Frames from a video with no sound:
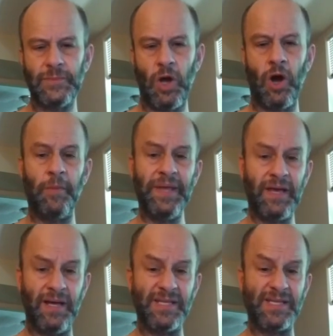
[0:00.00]
all
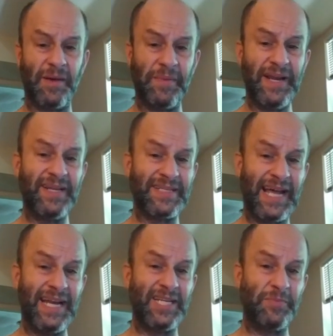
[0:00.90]
because somebody
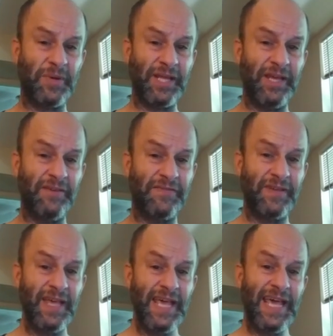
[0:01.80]
decided to believe
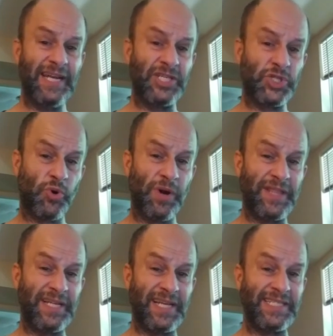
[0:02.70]
in a story
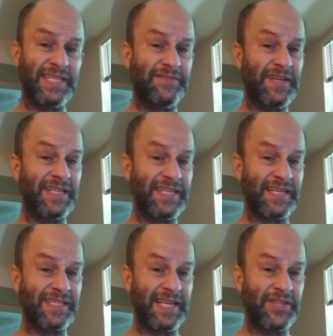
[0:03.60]
that doesn't even
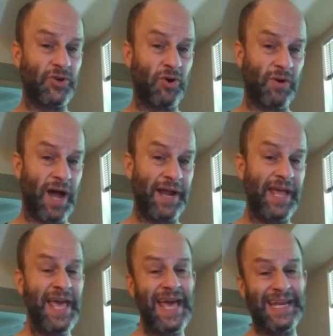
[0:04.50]
exist in the Quran
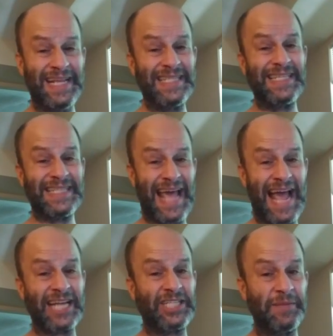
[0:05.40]
and isn't
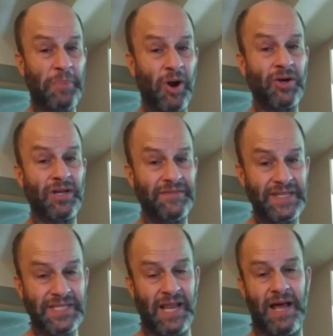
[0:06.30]
actually part of
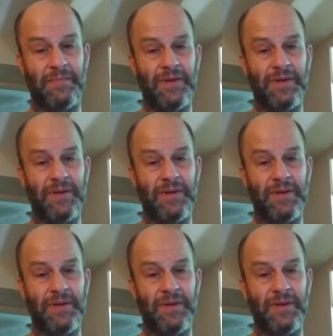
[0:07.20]
Islam,